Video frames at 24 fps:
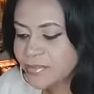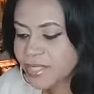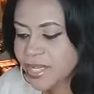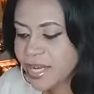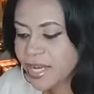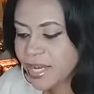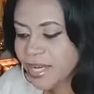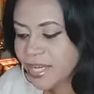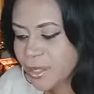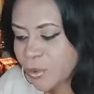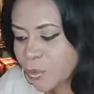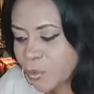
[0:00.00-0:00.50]

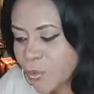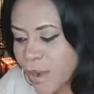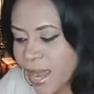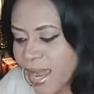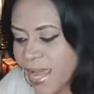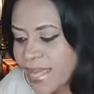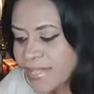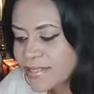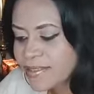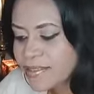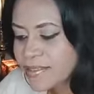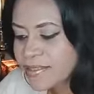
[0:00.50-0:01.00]
He
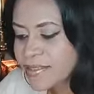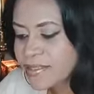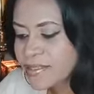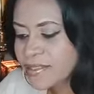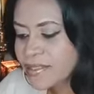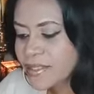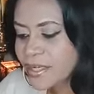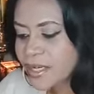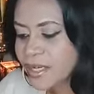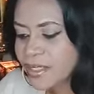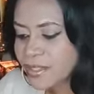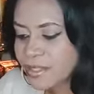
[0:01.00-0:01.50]
went,
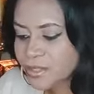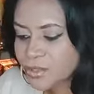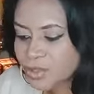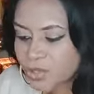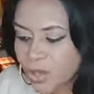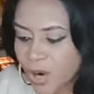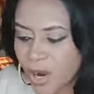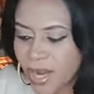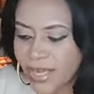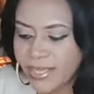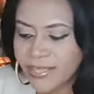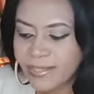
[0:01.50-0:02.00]

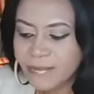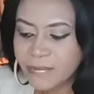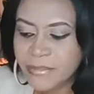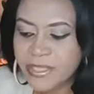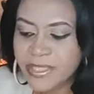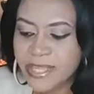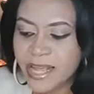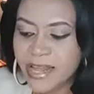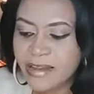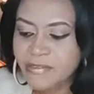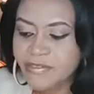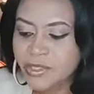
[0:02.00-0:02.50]
joined
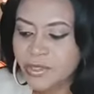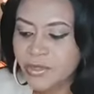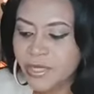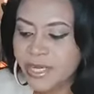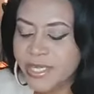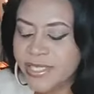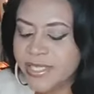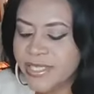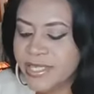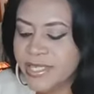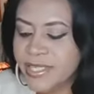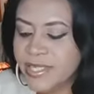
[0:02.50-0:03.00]
himself to
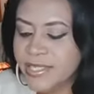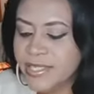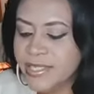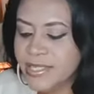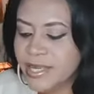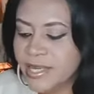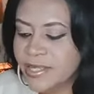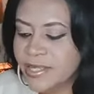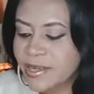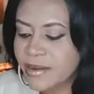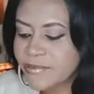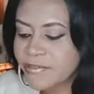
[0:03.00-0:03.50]
a
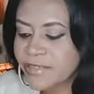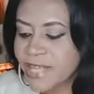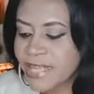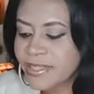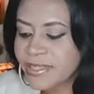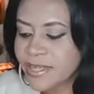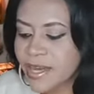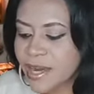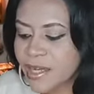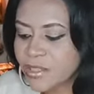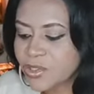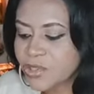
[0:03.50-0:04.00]
citizen of
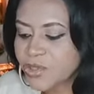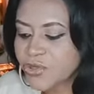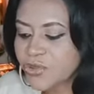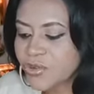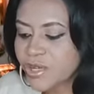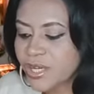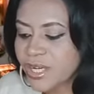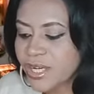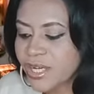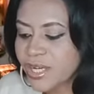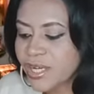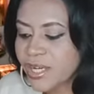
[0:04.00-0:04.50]
that
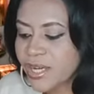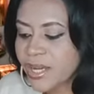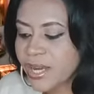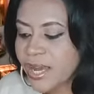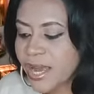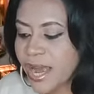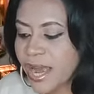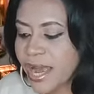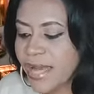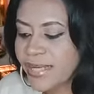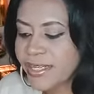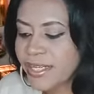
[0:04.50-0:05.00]
country
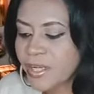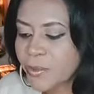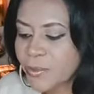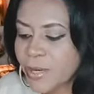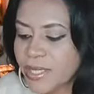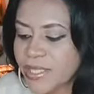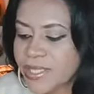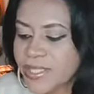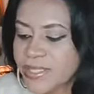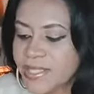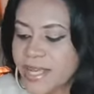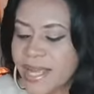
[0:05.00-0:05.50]
and he
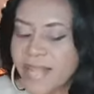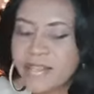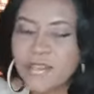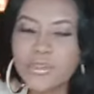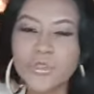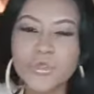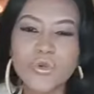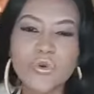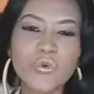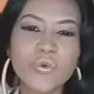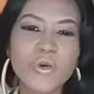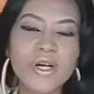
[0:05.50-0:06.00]
was
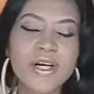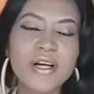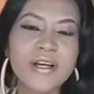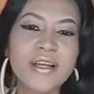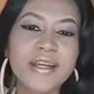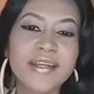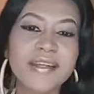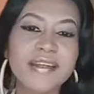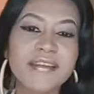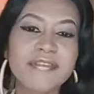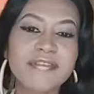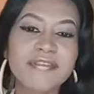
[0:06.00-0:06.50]
sent to
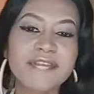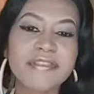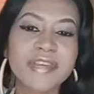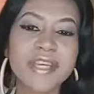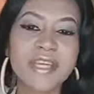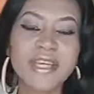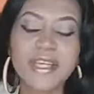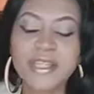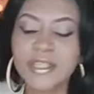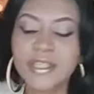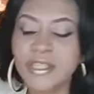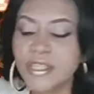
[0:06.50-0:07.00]
work in the
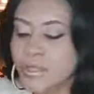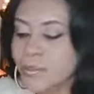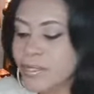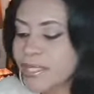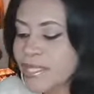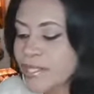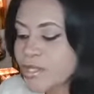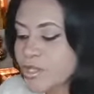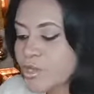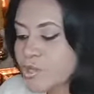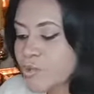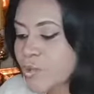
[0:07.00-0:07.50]
fields with
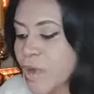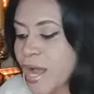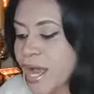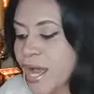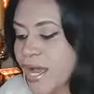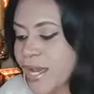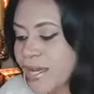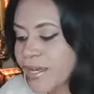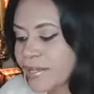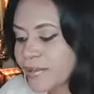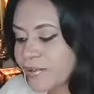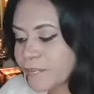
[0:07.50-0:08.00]
the
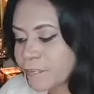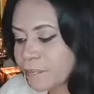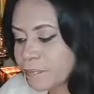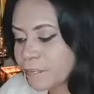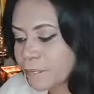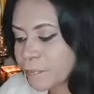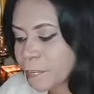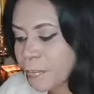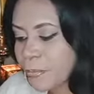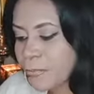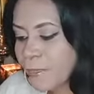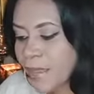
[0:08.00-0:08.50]
swine.
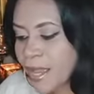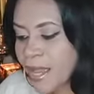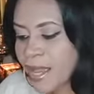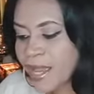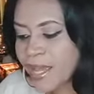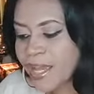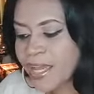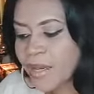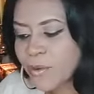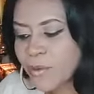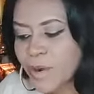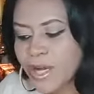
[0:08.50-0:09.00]

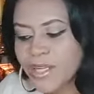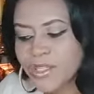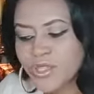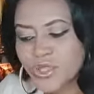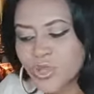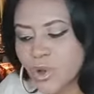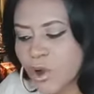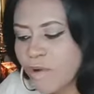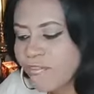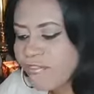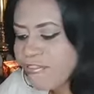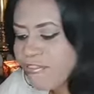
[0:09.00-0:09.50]
He was
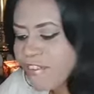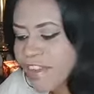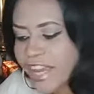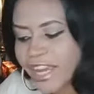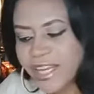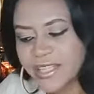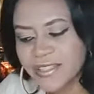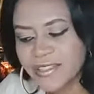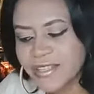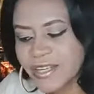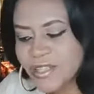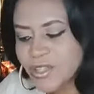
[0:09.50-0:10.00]
so
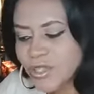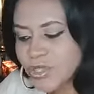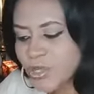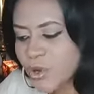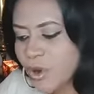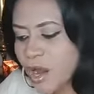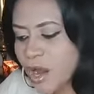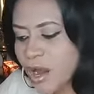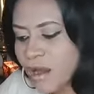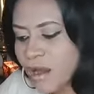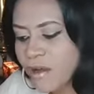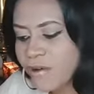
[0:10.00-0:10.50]
faint and
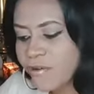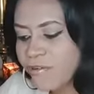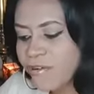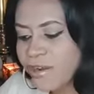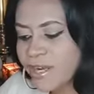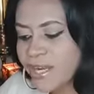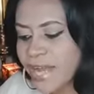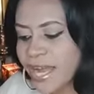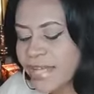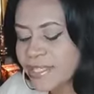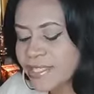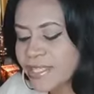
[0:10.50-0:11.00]
so
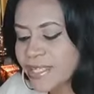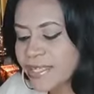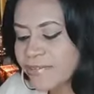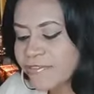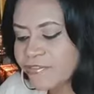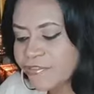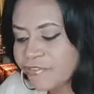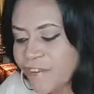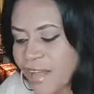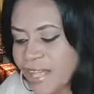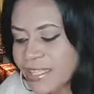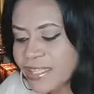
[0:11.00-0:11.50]
hungry that he
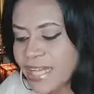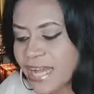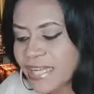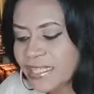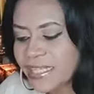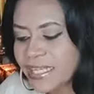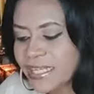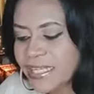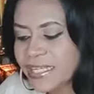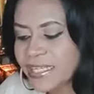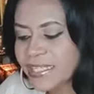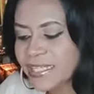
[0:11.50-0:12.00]
felt
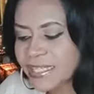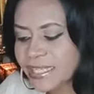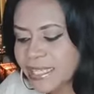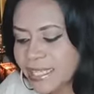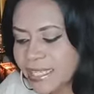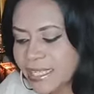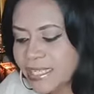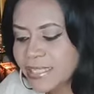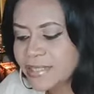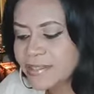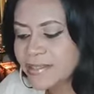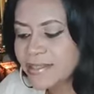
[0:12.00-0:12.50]
that he could
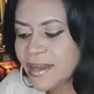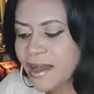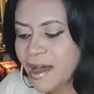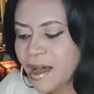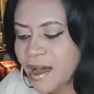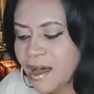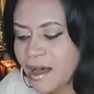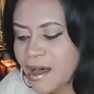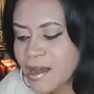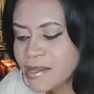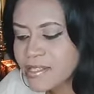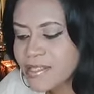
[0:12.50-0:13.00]
eat the
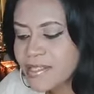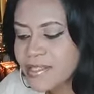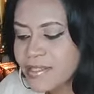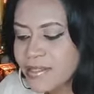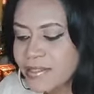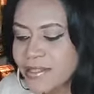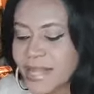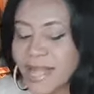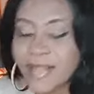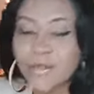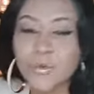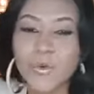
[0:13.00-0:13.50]

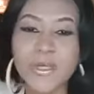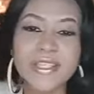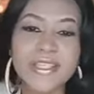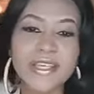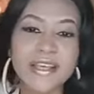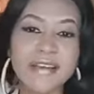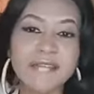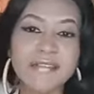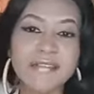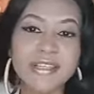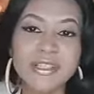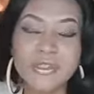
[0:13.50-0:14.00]
husk that was
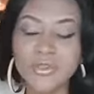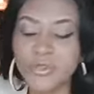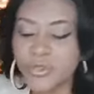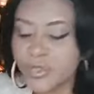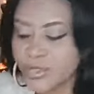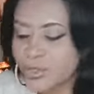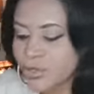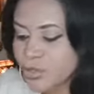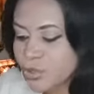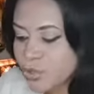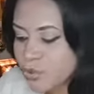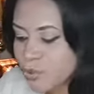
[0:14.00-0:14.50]
given to
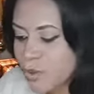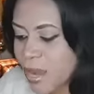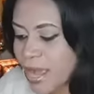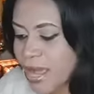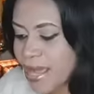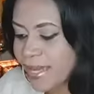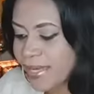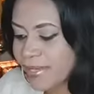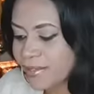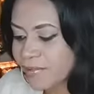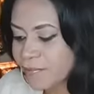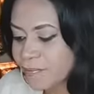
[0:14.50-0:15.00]
the
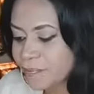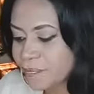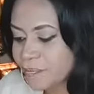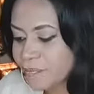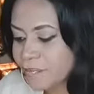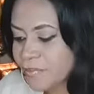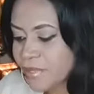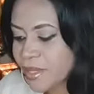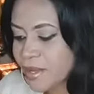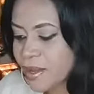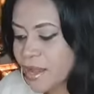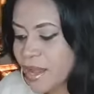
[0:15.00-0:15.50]

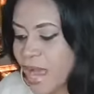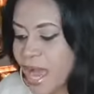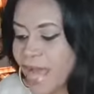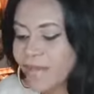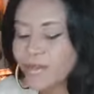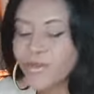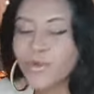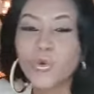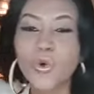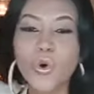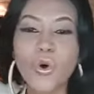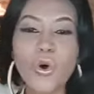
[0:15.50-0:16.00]
swine,
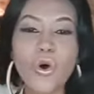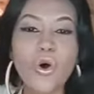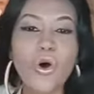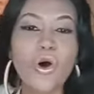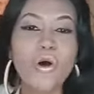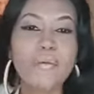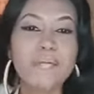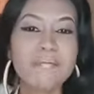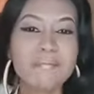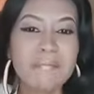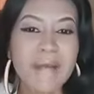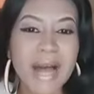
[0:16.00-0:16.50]
and
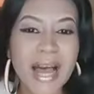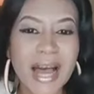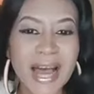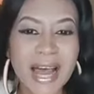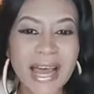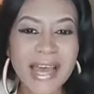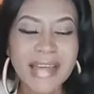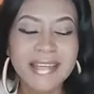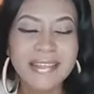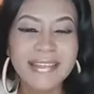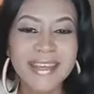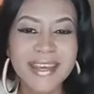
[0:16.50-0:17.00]
no
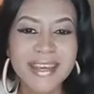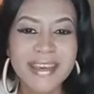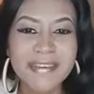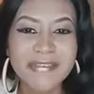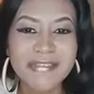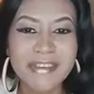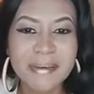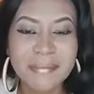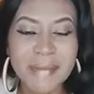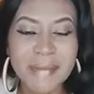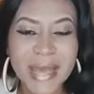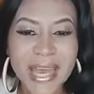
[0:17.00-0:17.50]
man
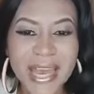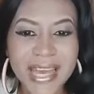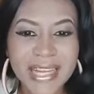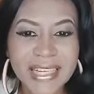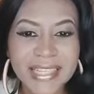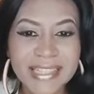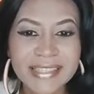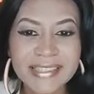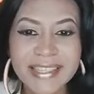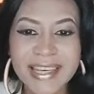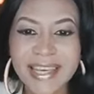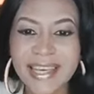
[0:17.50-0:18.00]
gave him
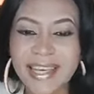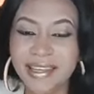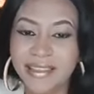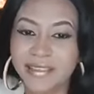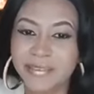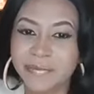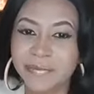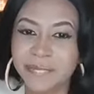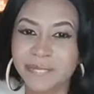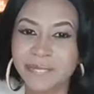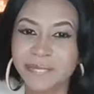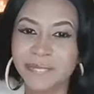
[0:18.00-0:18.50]

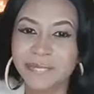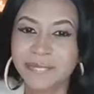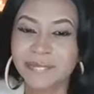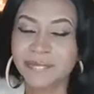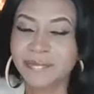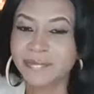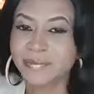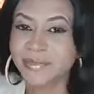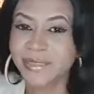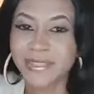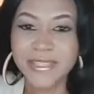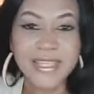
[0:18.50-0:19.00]

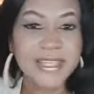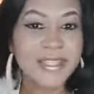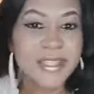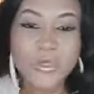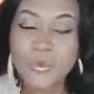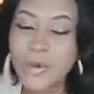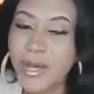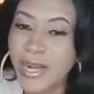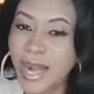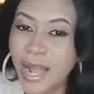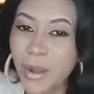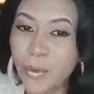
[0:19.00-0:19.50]
anything. This
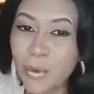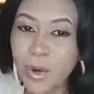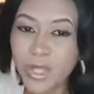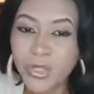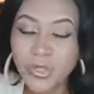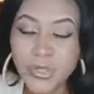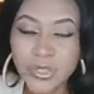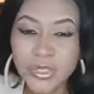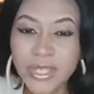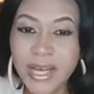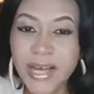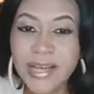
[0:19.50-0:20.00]
is what I
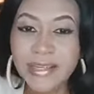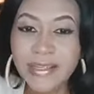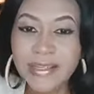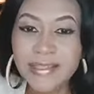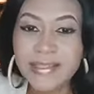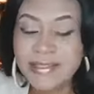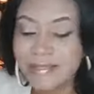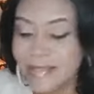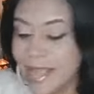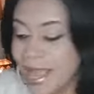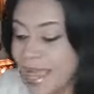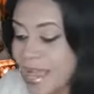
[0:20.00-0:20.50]
want you to
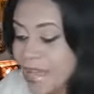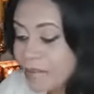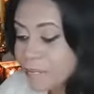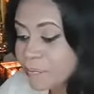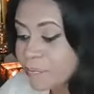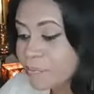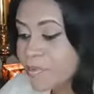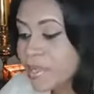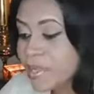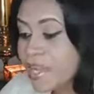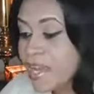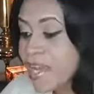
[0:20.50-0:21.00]

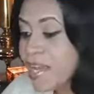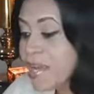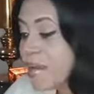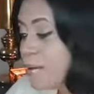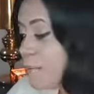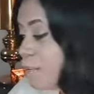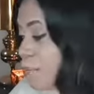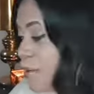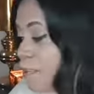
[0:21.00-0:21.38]
understand.